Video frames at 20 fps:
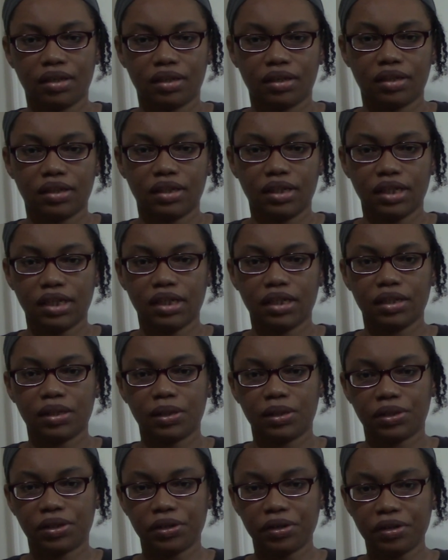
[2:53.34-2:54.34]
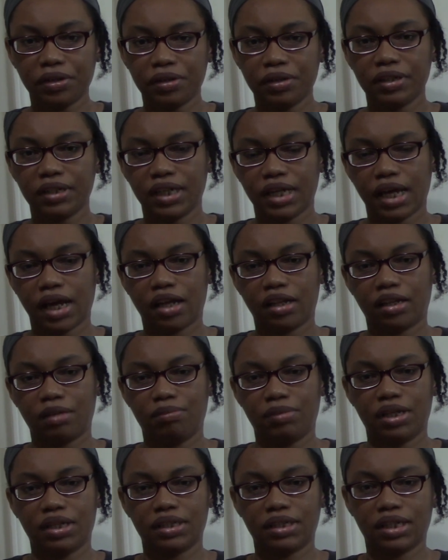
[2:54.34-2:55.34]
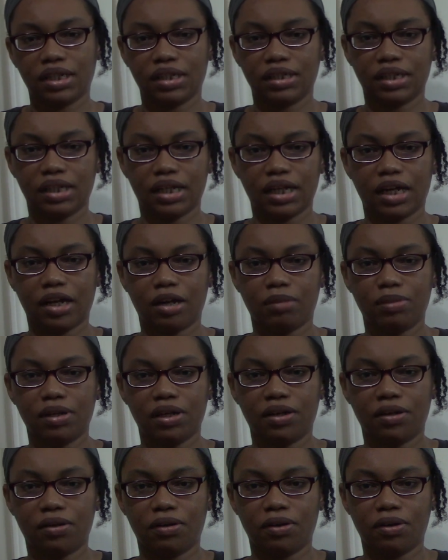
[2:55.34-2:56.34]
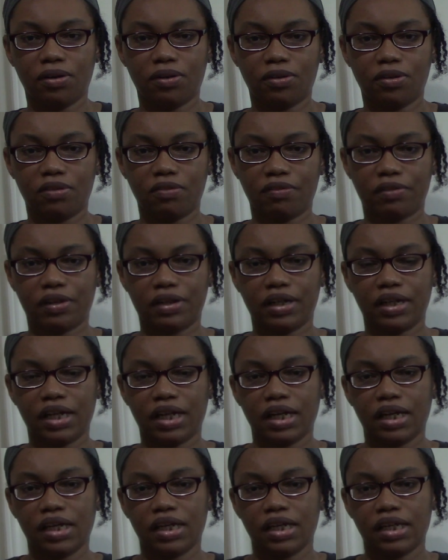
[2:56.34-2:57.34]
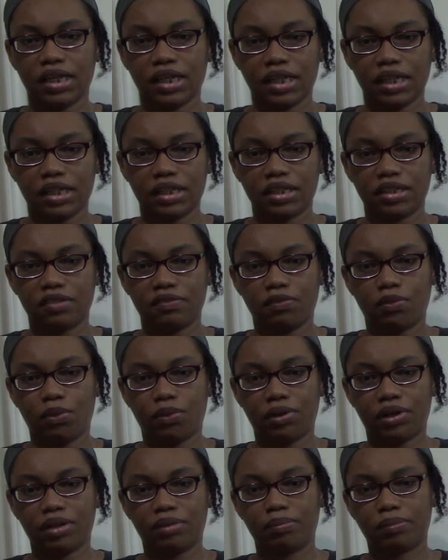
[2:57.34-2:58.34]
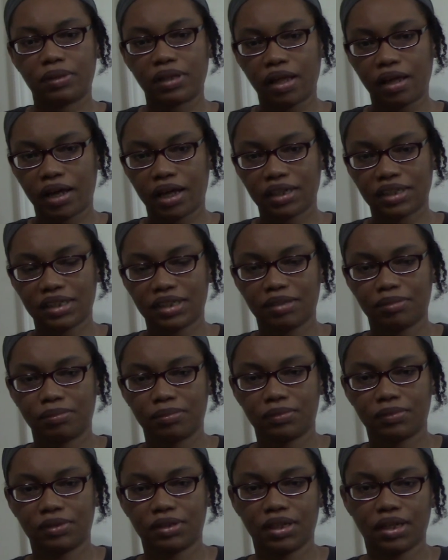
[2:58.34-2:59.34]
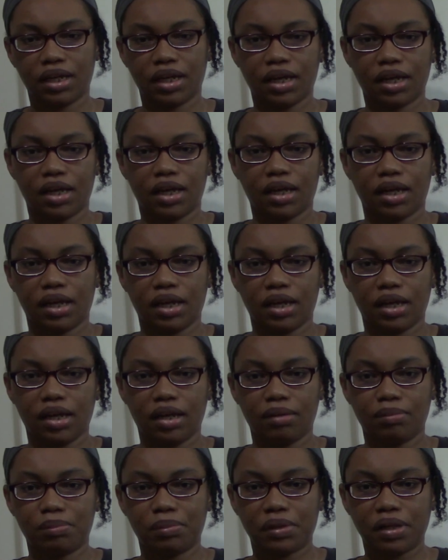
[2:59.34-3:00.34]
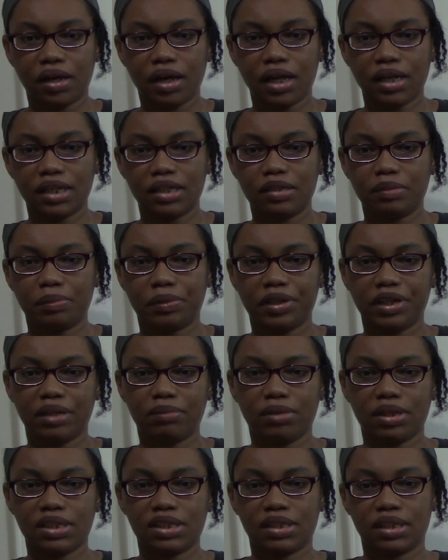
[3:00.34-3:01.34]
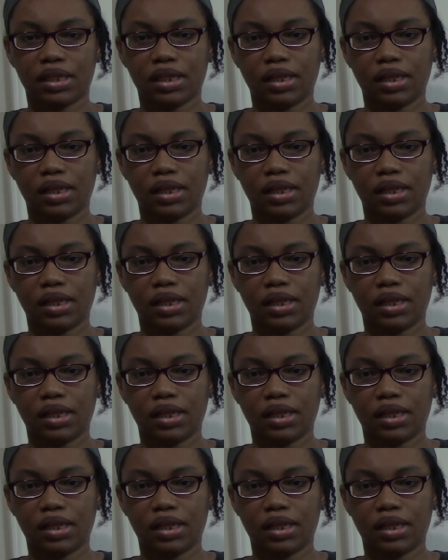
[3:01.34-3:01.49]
The third element that I'll be going over is for plot. And plot is pretty much the